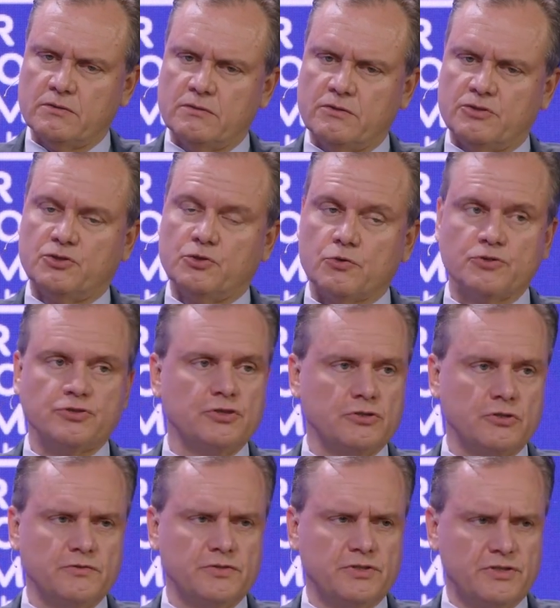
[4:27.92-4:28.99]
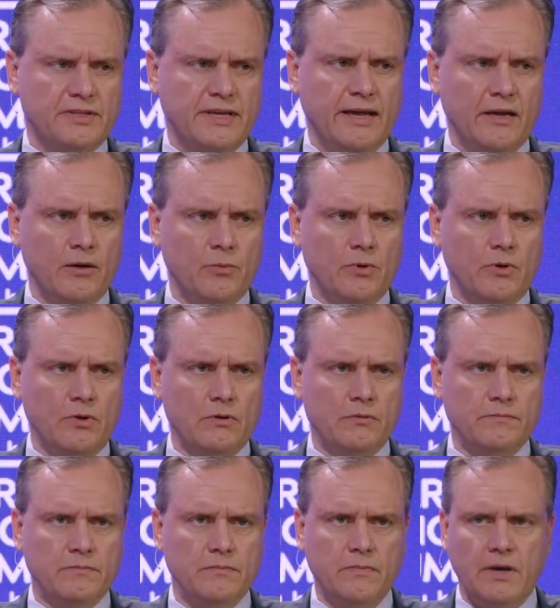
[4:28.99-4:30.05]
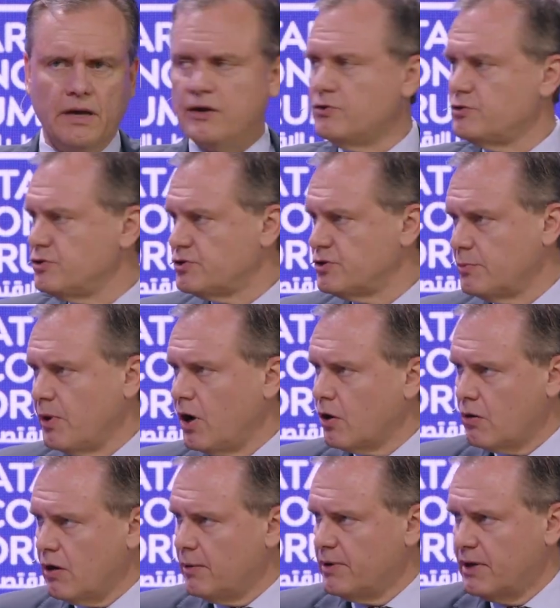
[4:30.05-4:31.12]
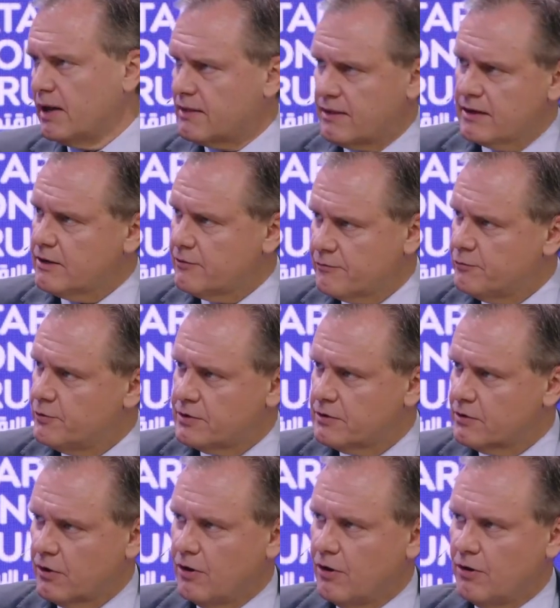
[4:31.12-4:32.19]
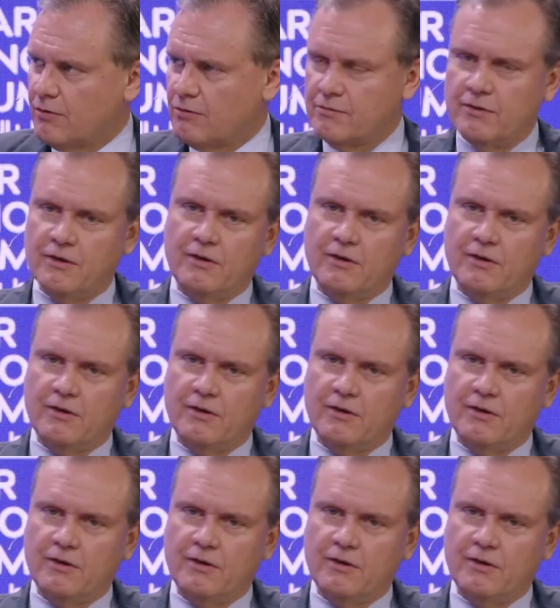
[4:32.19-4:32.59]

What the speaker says: sources of sustainable energy tomorrow. I mean, I think if we could all